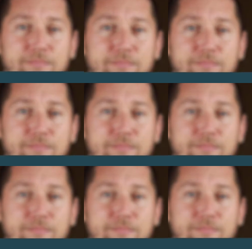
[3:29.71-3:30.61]

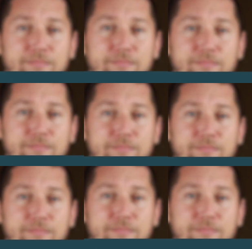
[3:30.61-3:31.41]
[no speech]